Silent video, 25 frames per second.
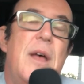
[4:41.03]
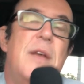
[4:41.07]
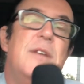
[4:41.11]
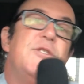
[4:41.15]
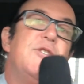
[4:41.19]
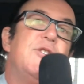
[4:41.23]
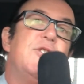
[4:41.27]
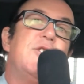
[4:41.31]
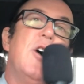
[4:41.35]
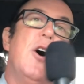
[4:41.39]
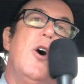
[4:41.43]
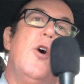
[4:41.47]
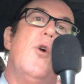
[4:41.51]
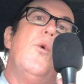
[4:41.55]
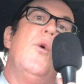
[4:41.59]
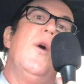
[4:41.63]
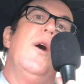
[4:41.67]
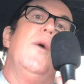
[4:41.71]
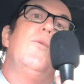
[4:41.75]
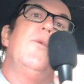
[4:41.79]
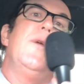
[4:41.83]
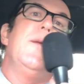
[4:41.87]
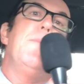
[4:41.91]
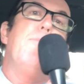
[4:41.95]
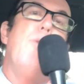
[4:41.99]

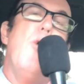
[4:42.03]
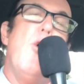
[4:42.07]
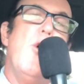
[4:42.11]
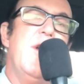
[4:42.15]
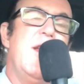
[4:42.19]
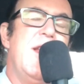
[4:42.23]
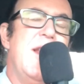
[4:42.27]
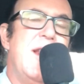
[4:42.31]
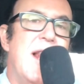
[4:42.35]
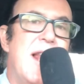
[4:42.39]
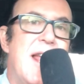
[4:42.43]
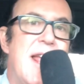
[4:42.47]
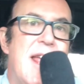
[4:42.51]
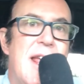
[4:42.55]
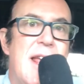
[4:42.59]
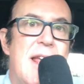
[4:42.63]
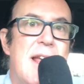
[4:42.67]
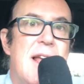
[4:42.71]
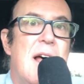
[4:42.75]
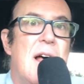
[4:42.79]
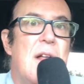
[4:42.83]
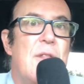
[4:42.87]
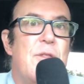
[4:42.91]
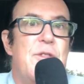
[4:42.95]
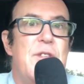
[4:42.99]
So
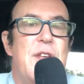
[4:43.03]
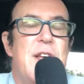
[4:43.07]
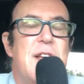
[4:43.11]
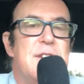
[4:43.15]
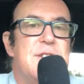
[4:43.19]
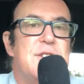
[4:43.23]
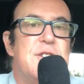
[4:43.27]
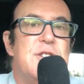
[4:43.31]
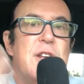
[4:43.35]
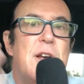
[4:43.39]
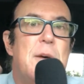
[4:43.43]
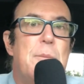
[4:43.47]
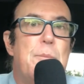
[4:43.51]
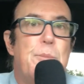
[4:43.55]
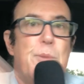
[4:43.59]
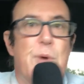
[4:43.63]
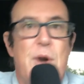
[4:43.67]
reportedly this